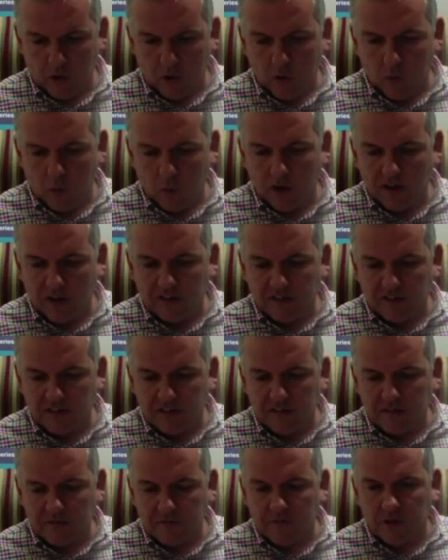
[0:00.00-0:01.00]
Why is
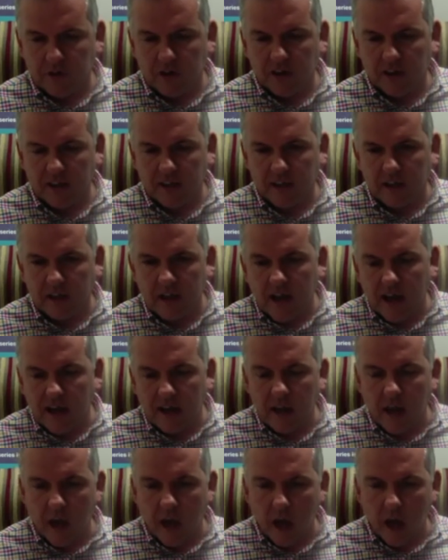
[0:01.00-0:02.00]
this vital,
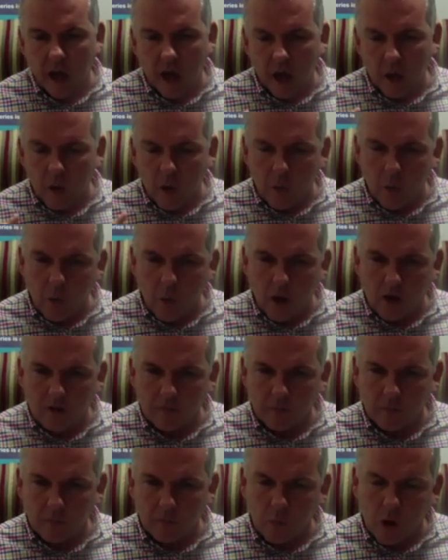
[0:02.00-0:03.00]
and
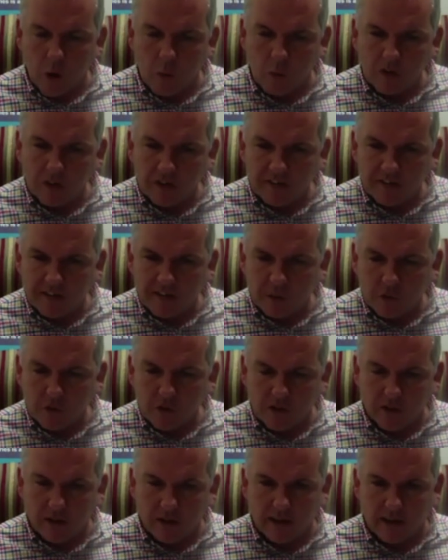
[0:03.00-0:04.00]
what would this look
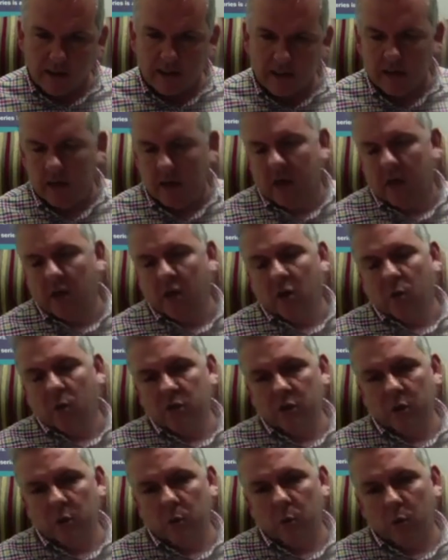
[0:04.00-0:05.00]
like when
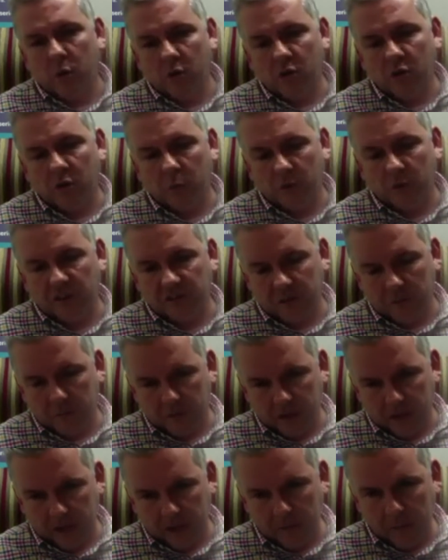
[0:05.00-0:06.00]
you're working with
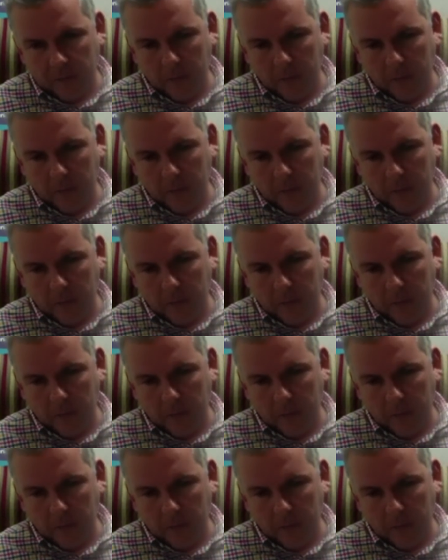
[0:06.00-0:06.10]
somebody?